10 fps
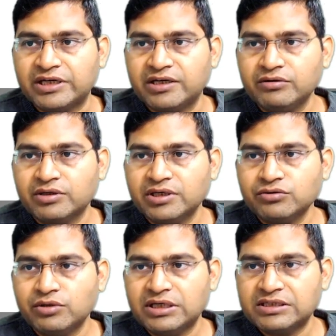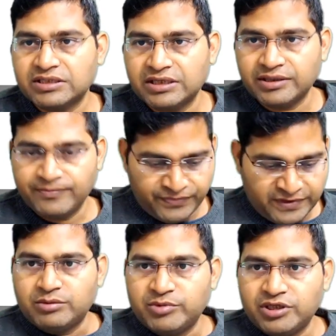there okay so i'll say
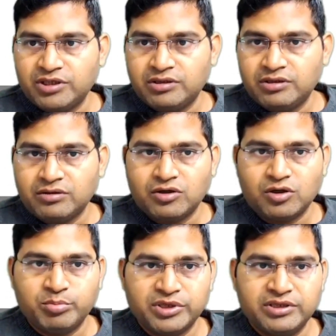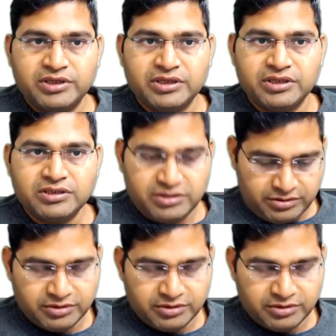let me copy this